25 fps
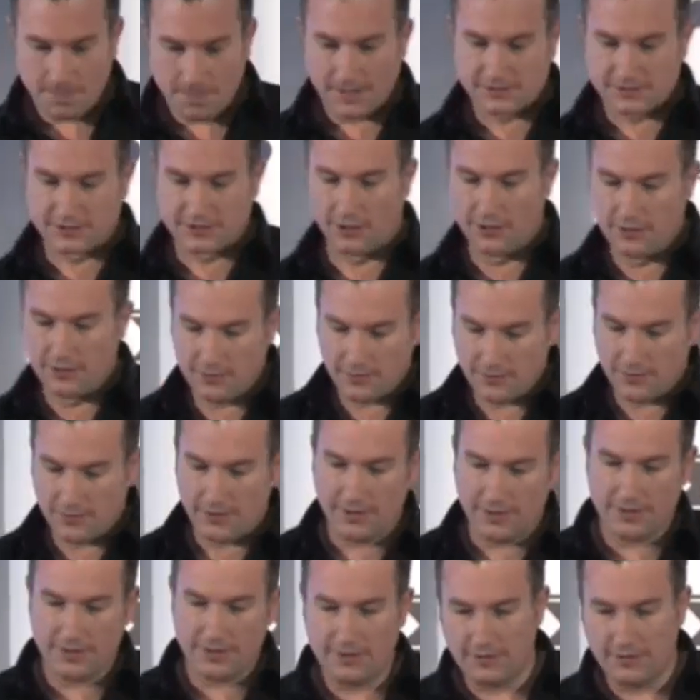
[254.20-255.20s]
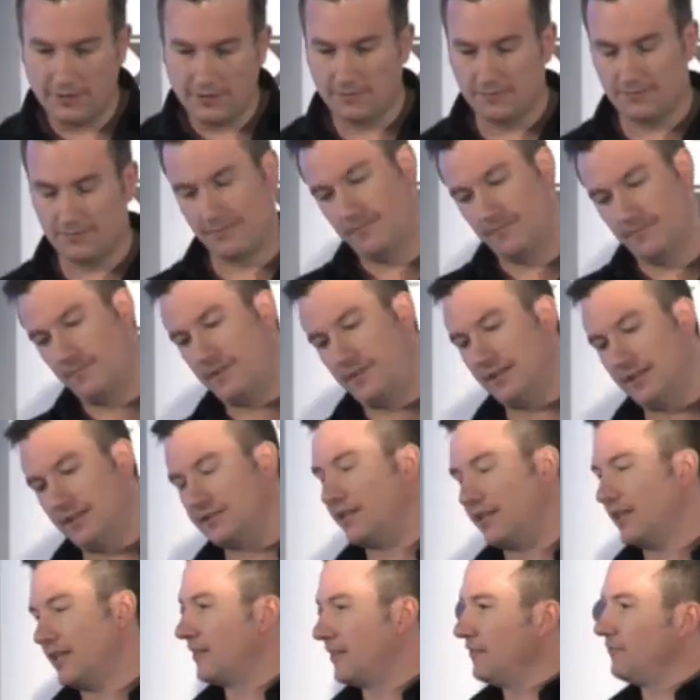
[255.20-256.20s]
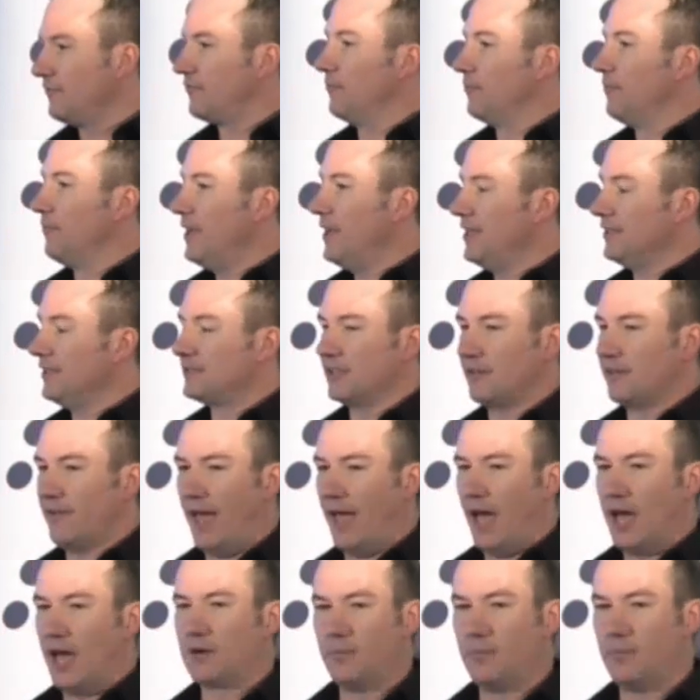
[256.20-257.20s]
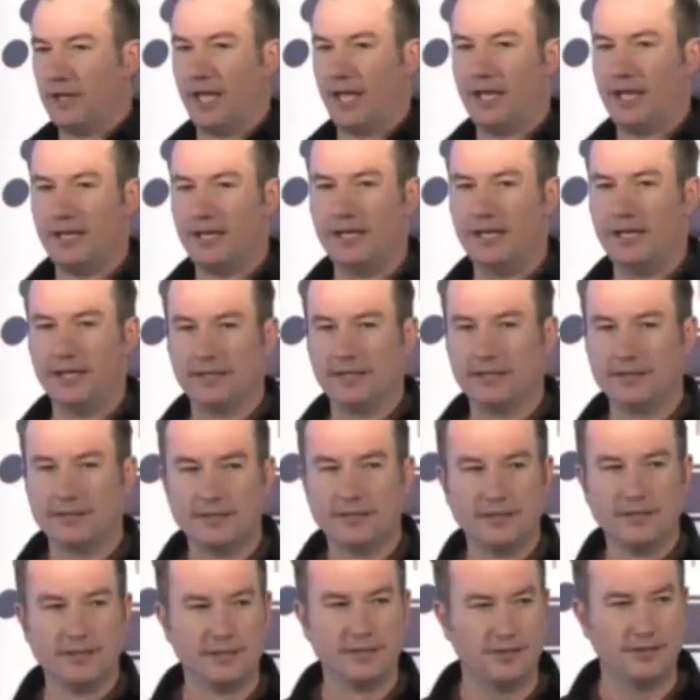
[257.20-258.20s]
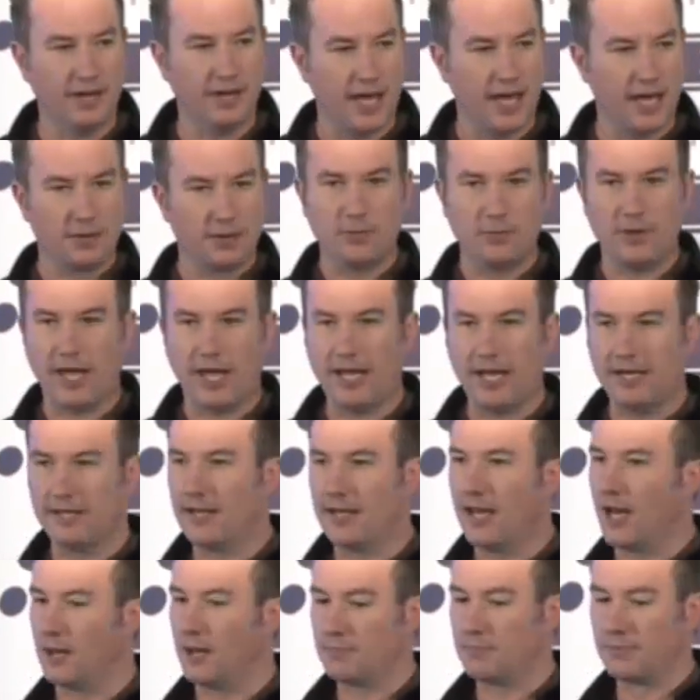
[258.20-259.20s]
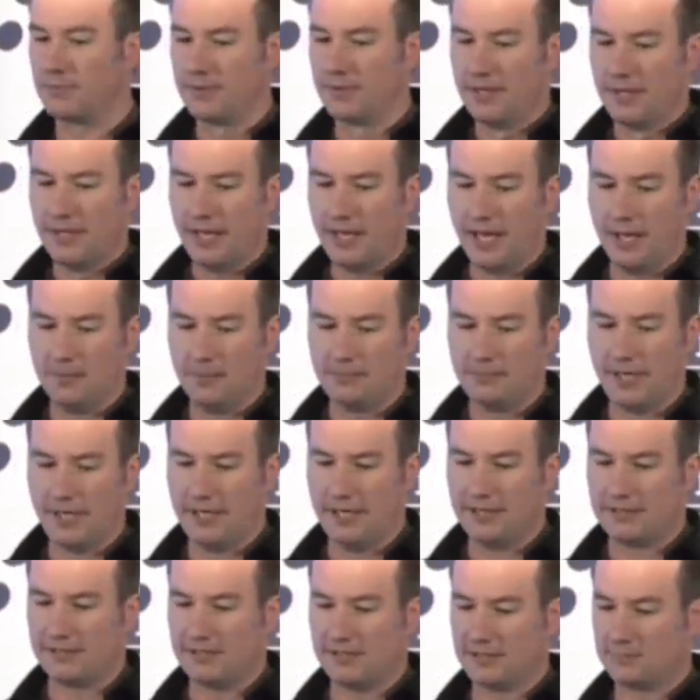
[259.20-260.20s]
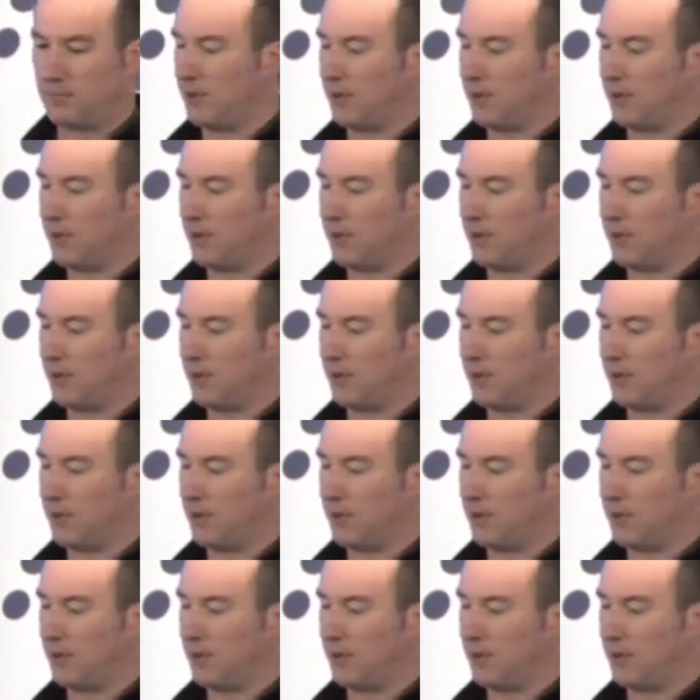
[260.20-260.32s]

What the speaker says: So the interesting thing for me is sort of how did we get here? How do we end up getting to this